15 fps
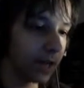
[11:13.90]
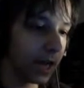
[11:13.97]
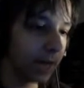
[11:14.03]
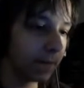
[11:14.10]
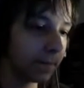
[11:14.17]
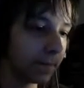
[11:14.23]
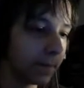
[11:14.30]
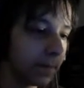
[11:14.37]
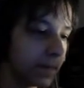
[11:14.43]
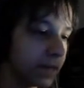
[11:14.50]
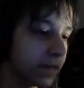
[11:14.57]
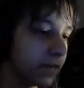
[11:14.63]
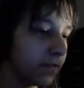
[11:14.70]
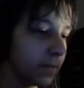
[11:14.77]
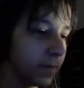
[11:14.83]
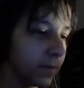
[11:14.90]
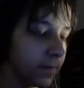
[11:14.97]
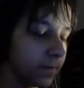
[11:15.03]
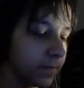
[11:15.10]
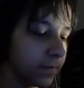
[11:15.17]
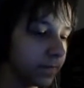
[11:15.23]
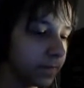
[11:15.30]
I'm not comfortable.
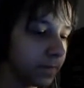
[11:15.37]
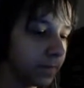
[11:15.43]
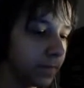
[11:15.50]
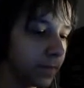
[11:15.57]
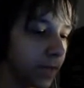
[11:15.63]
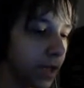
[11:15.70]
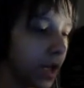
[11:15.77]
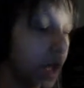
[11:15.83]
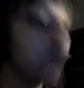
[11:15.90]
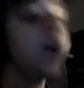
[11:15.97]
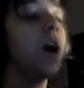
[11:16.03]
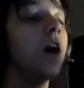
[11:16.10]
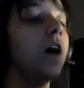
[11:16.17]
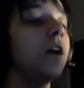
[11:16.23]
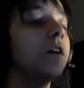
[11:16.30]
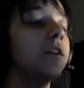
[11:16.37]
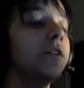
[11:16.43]
Aha!